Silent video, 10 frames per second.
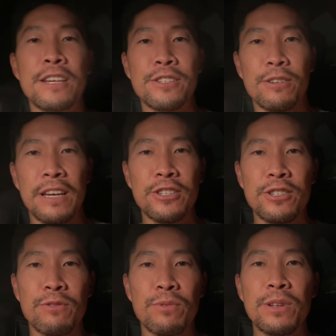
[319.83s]
so that's
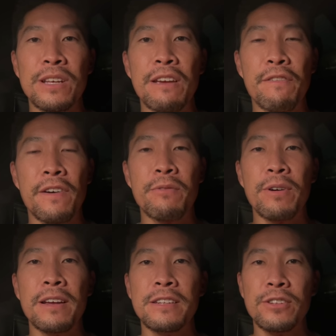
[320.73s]
just a really fun
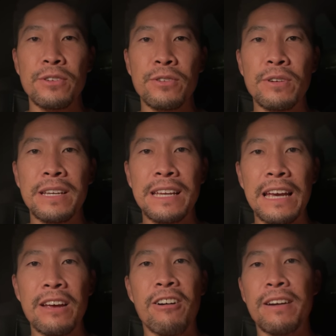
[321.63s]
way to
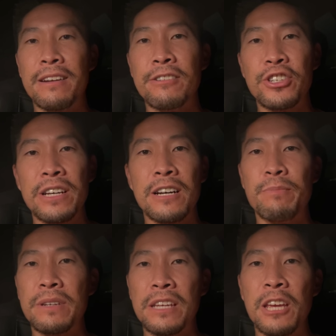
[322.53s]
get our energy up
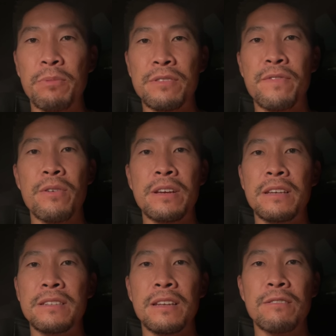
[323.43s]
and to keep us
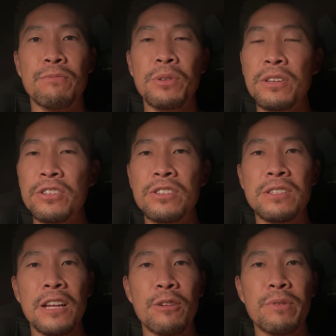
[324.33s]
focused and really just to
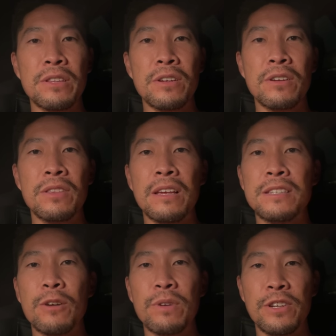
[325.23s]
celebrate the good things
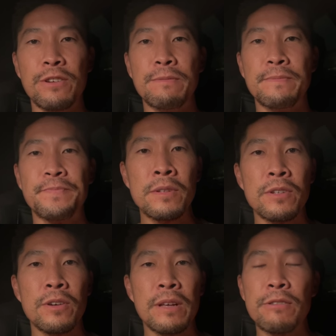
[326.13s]
that we do.
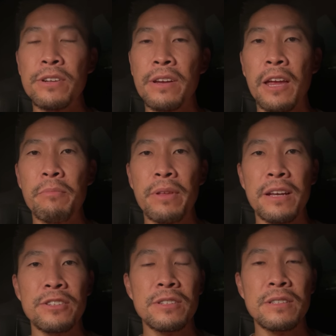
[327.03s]
So that was our game
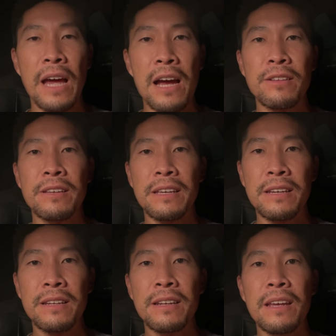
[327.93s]
plan, just dialing
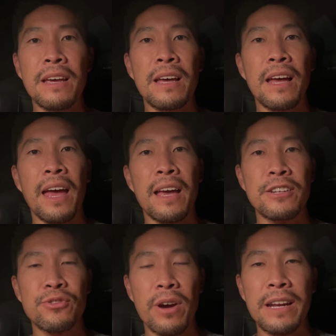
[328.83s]
in
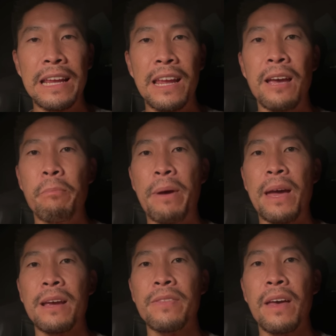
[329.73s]
and trying to get
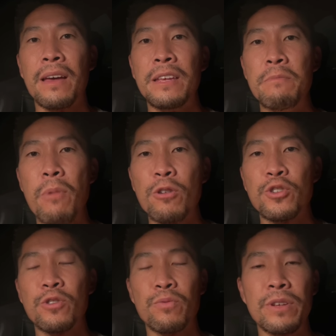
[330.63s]
back that
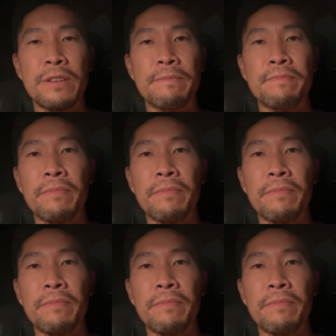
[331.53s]
emotional rhythm.